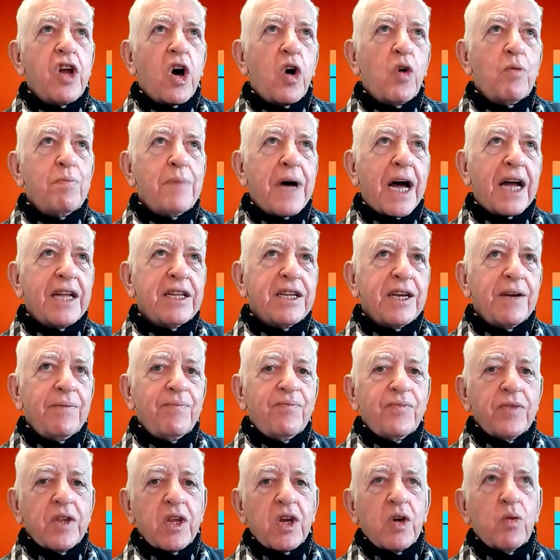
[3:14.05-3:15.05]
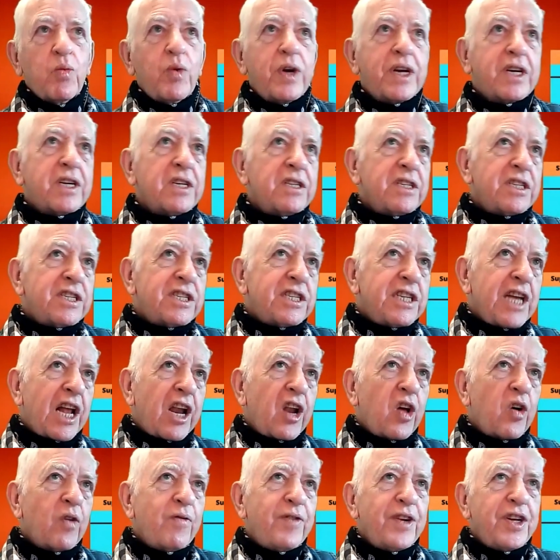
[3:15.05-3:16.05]
OMAD, we can
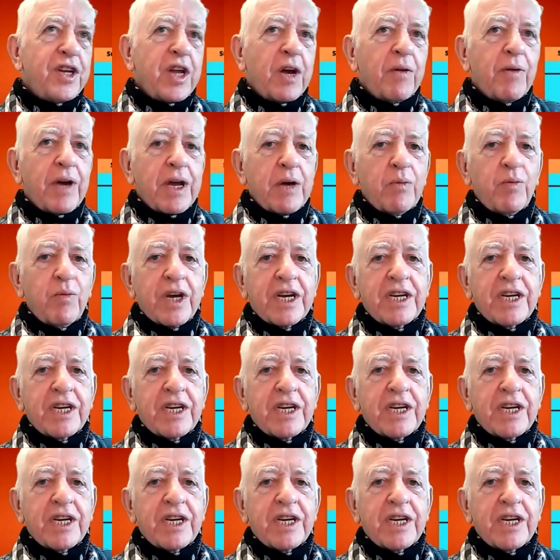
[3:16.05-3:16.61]
still overdo it.